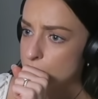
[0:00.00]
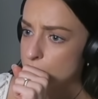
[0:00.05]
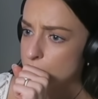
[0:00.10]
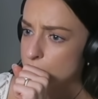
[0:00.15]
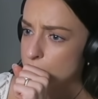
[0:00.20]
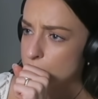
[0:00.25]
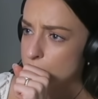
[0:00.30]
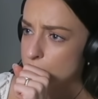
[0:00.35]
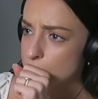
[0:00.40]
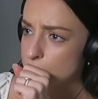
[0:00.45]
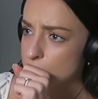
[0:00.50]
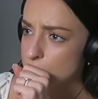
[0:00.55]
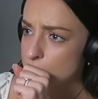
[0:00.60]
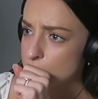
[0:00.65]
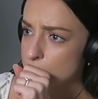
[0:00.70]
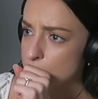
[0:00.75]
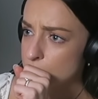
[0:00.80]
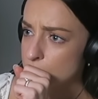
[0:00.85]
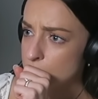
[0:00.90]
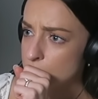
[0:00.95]

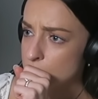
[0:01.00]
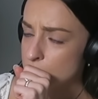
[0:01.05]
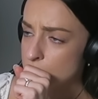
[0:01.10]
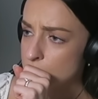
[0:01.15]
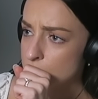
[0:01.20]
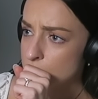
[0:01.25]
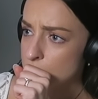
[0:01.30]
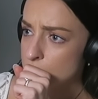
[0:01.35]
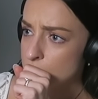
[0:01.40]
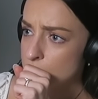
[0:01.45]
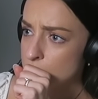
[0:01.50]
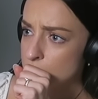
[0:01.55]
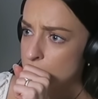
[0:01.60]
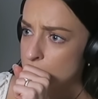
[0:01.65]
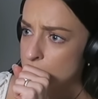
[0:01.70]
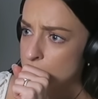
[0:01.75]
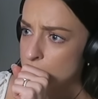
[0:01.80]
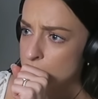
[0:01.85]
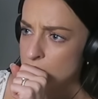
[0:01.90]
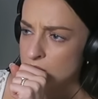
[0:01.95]

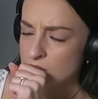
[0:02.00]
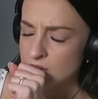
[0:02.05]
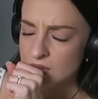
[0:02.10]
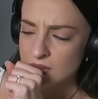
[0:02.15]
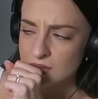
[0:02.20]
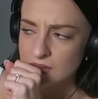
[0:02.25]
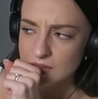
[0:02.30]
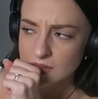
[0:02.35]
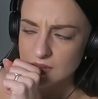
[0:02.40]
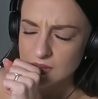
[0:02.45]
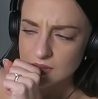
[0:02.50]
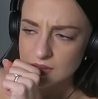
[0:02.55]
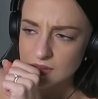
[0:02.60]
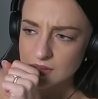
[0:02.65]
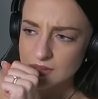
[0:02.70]
[no speech]